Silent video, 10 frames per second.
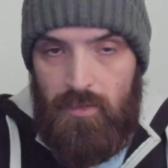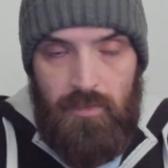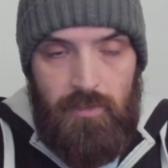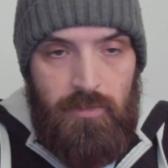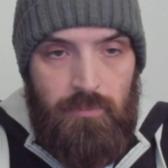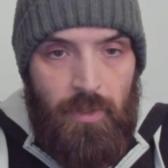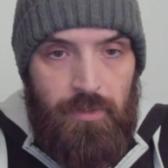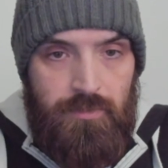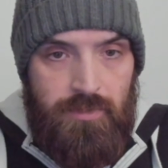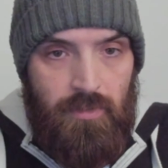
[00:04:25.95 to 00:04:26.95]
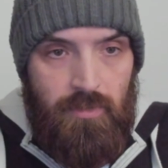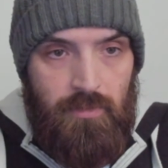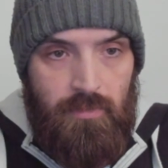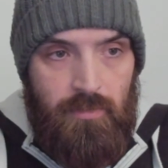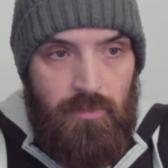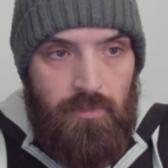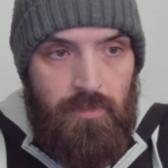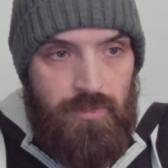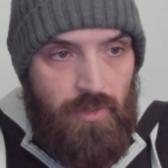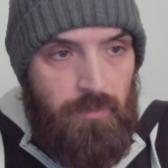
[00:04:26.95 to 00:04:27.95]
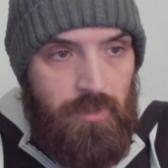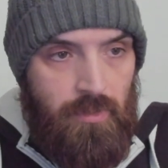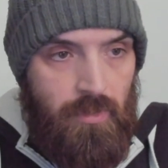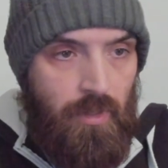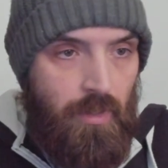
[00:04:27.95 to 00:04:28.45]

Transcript: uh, by using uh, the terminal.